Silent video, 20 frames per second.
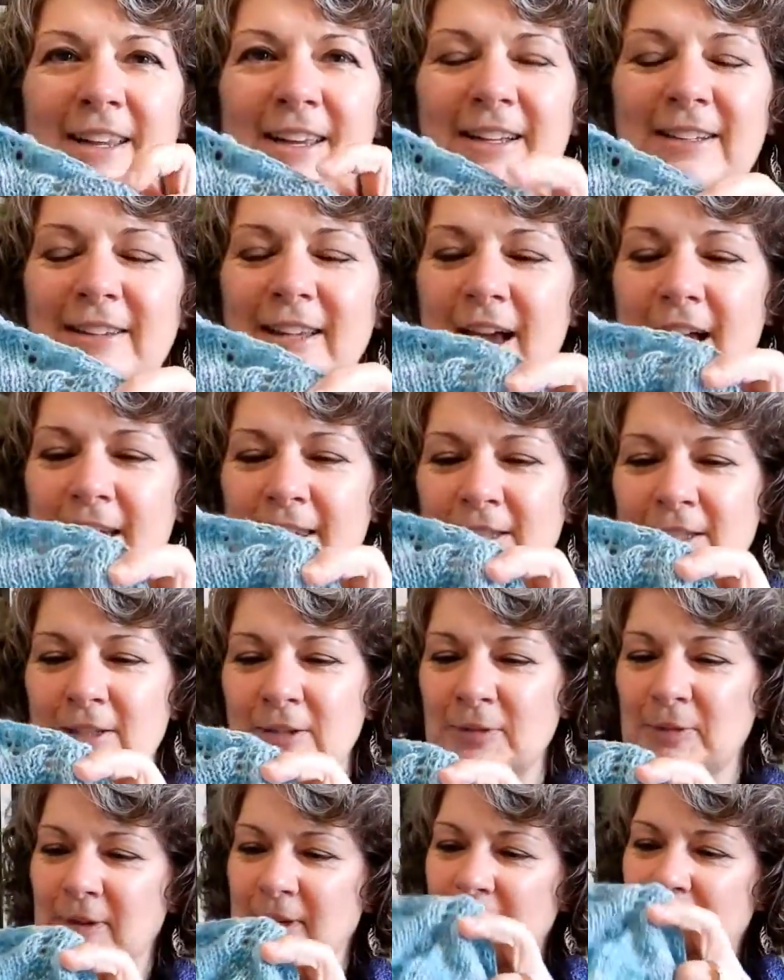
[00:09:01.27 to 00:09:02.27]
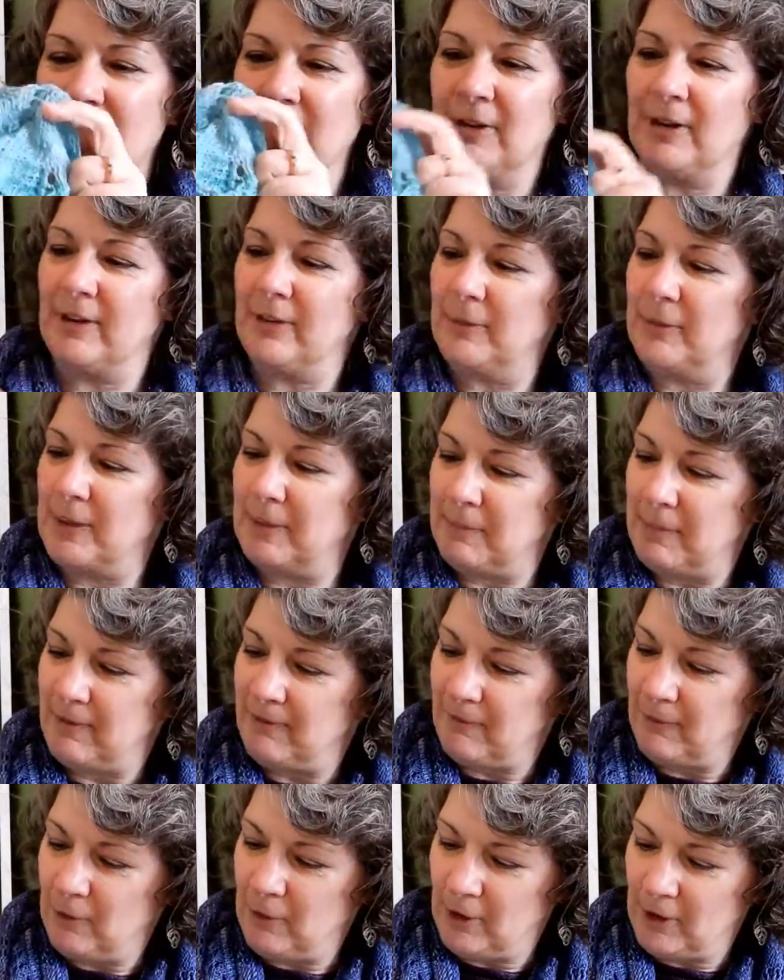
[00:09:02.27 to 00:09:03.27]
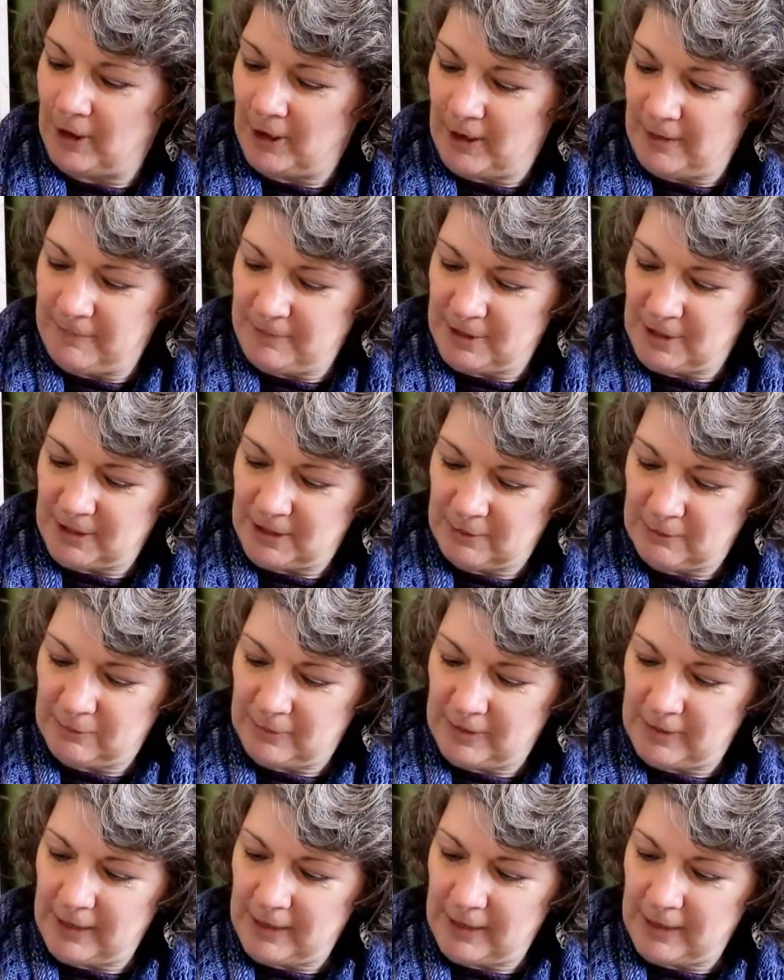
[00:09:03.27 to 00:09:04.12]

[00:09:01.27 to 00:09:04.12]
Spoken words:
like last week or the week before. I'm just